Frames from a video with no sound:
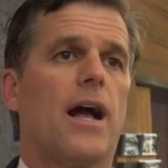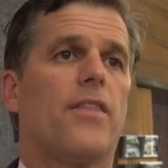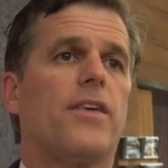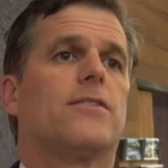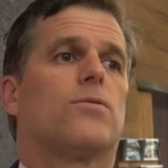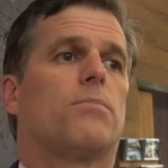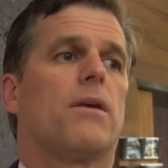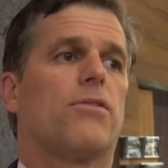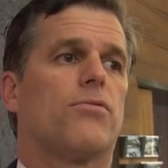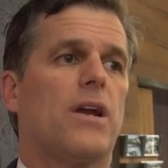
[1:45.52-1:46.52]
These would
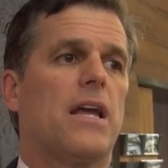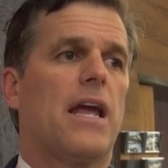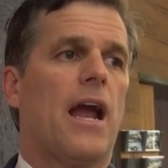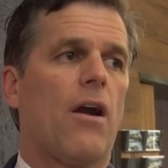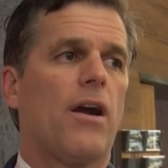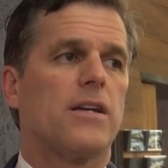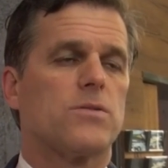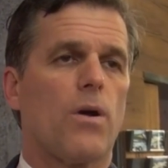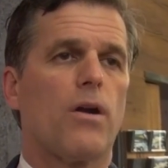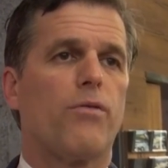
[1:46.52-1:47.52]
be three
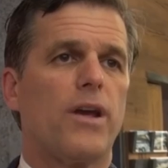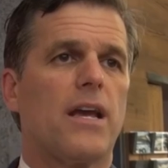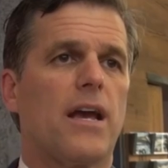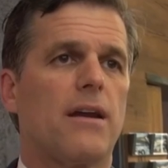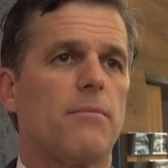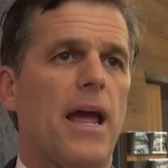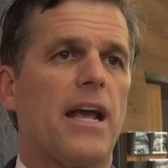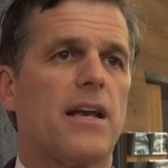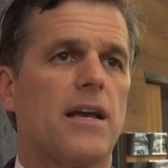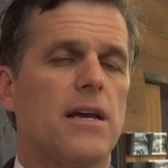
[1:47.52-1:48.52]
areas where if we can
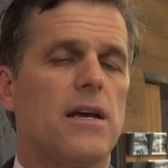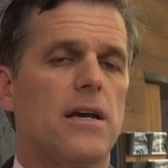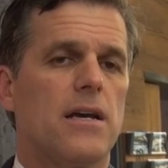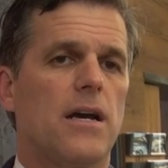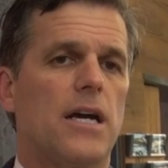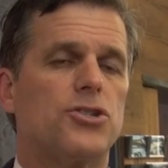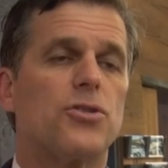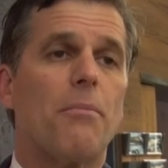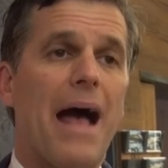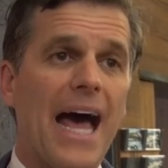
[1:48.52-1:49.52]
make
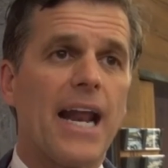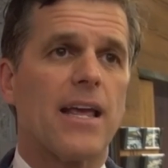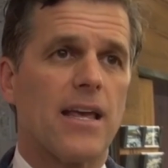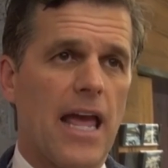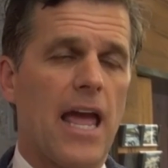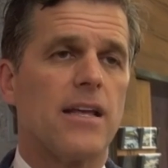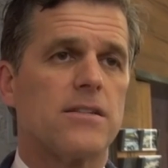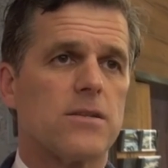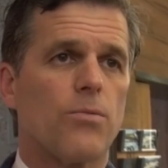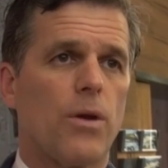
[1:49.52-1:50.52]
dramatic
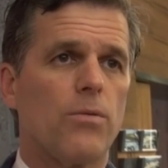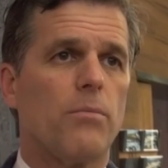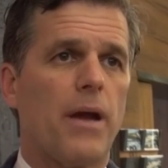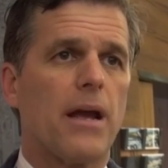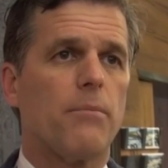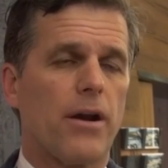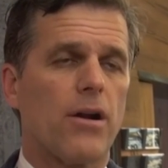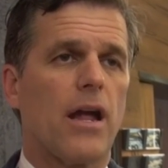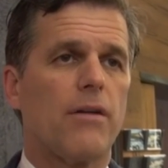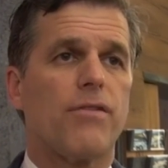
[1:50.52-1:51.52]
gains, we will make a
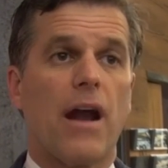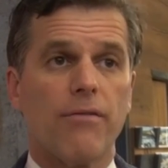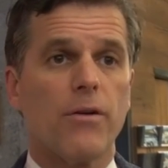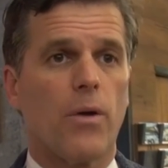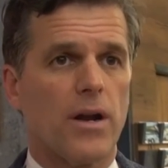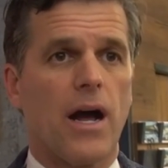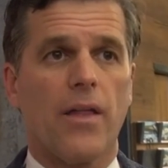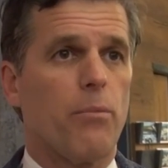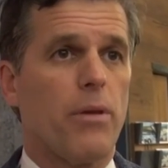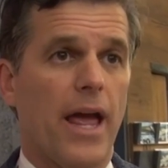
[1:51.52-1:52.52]
better life for everyone
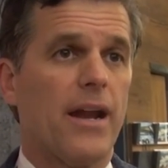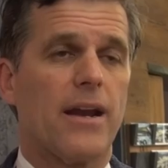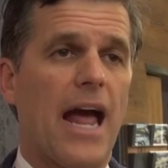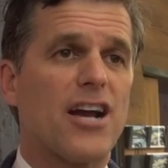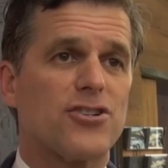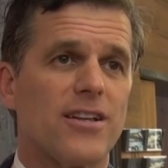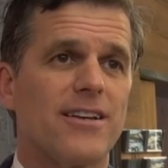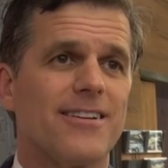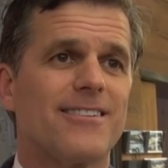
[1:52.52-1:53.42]
on the planet, actually.